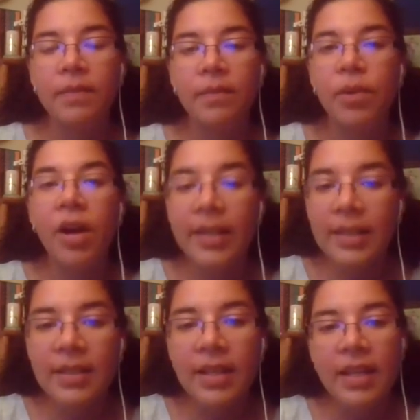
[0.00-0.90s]

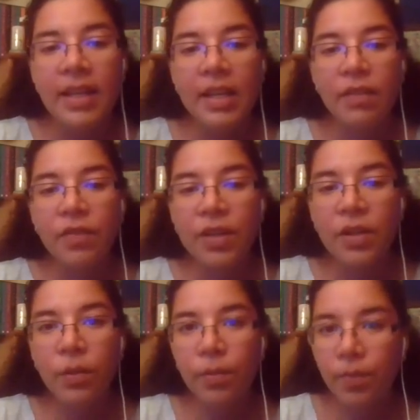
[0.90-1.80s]
products and
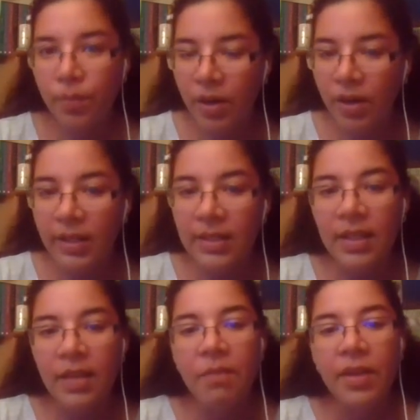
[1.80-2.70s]
fetal products
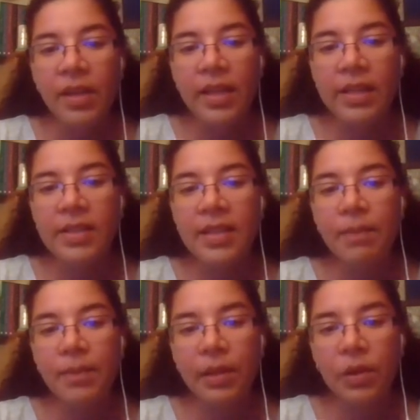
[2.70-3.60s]
is the
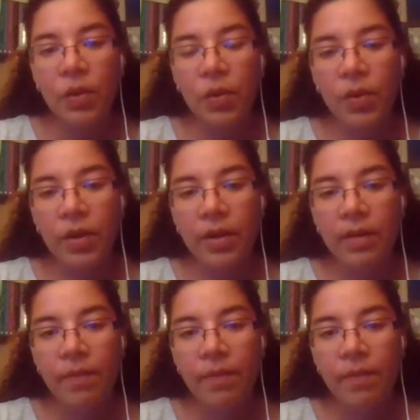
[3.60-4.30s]
umbilical cord.